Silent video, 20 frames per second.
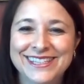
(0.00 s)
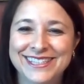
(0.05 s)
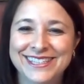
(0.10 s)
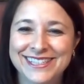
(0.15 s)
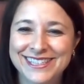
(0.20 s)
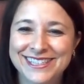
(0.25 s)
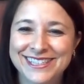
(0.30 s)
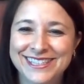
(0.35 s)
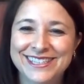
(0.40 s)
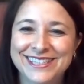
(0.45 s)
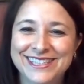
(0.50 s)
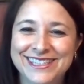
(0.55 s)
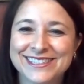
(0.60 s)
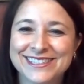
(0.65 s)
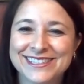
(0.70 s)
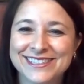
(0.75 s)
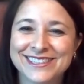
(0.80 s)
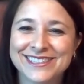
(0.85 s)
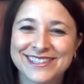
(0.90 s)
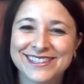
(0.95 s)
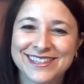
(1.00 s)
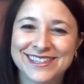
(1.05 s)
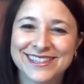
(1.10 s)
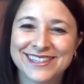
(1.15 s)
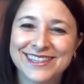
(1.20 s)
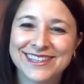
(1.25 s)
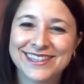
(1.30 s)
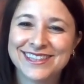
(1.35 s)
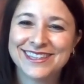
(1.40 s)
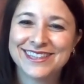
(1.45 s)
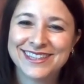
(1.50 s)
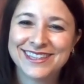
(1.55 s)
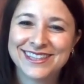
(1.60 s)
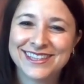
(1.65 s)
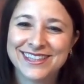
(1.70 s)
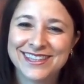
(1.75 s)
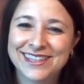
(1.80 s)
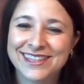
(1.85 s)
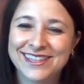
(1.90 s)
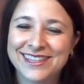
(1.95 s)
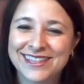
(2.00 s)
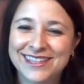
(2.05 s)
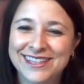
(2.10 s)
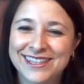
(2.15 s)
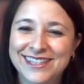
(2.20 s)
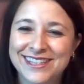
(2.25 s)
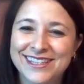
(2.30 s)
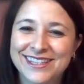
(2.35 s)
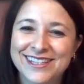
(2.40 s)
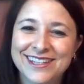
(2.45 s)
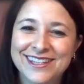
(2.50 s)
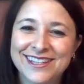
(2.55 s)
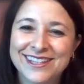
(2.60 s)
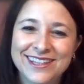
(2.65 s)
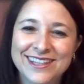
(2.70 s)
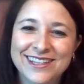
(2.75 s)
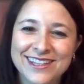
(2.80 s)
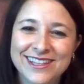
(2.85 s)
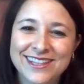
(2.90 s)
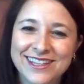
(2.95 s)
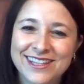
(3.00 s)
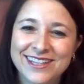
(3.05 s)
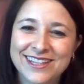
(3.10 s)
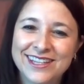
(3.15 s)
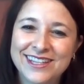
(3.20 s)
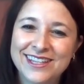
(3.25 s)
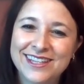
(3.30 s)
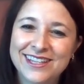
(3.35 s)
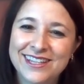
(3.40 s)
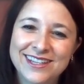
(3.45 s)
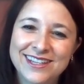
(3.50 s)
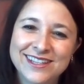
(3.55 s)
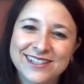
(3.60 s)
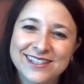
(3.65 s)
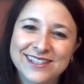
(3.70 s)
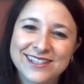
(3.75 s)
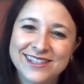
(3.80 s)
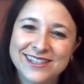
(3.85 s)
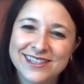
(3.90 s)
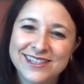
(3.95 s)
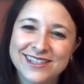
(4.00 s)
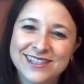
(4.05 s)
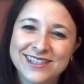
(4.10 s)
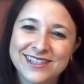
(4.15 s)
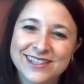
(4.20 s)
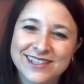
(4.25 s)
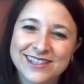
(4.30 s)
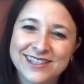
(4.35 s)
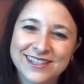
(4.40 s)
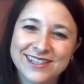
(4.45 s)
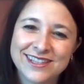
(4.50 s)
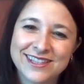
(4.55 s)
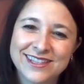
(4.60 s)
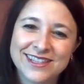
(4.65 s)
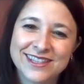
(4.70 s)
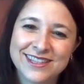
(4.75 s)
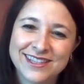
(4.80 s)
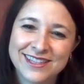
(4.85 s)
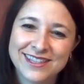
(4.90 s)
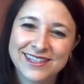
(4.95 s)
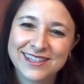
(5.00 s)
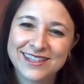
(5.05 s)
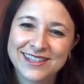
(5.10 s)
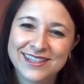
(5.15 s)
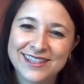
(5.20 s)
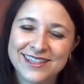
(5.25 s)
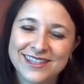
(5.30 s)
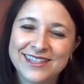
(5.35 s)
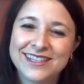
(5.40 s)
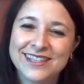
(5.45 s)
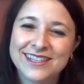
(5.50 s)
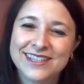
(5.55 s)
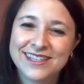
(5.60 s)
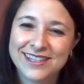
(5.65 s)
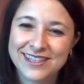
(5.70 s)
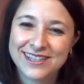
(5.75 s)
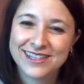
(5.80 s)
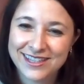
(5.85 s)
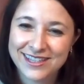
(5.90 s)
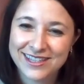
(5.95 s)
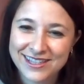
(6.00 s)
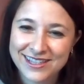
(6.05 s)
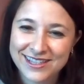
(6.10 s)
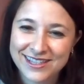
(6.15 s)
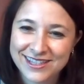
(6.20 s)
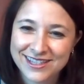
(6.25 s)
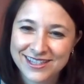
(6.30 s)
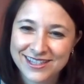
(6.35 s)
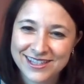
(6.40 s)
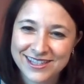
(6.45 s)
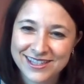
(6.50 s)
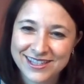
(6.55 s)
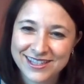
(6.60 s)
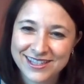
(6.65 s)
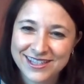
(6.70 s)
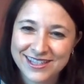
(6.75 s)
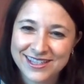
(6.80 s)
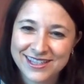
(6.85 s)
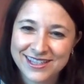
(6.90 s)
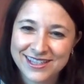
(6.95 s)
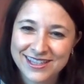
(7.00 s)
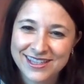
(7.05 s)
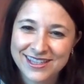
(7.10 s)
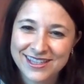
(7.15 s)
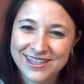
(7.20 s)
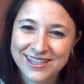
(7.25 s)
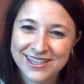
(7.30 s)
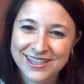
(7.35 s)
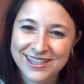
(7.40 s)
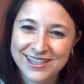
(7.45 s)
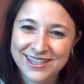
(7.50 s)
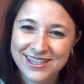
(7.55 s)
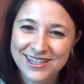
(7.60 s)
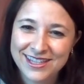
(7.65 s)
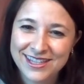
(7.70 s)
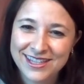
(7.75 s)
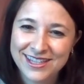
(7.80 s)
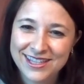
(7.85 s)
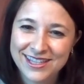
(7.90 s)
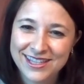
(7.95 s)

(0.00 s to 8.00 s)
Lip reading: (silent)